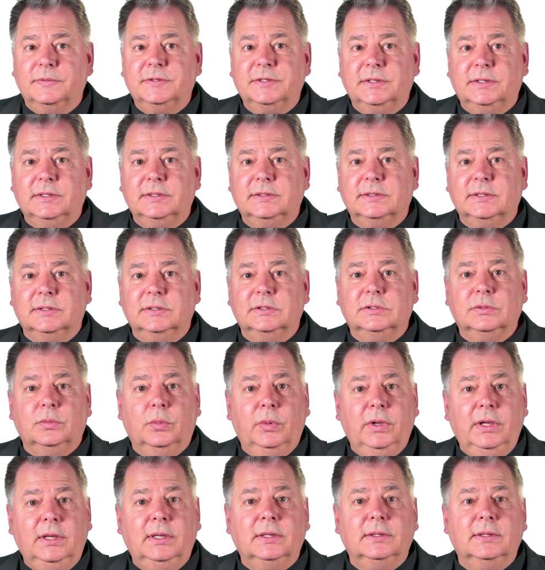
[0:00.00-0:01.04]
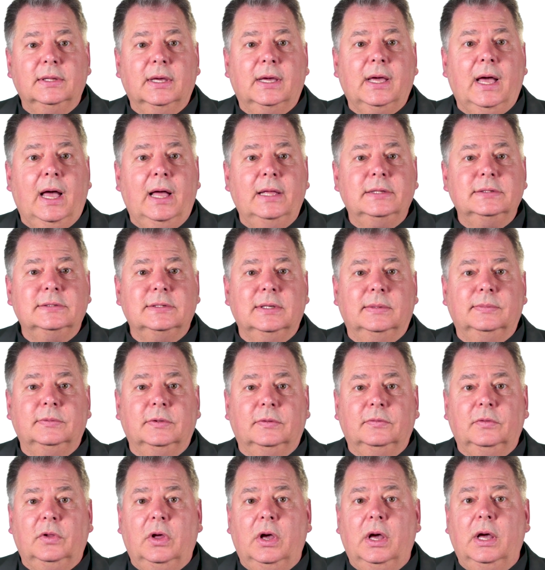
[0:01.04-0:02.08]
citizens weakened the concept
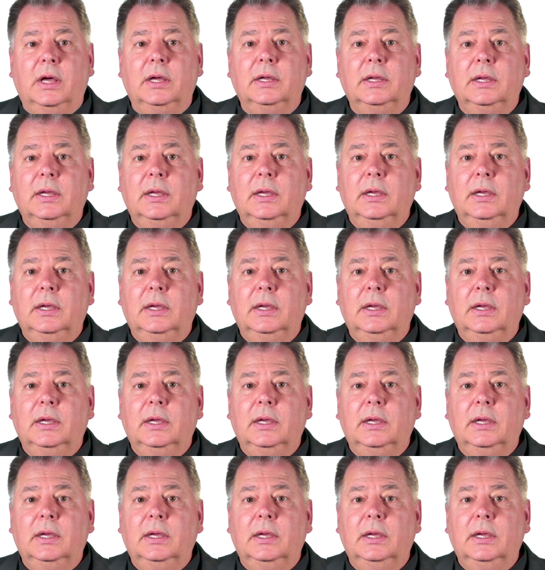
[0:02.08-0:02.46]
of law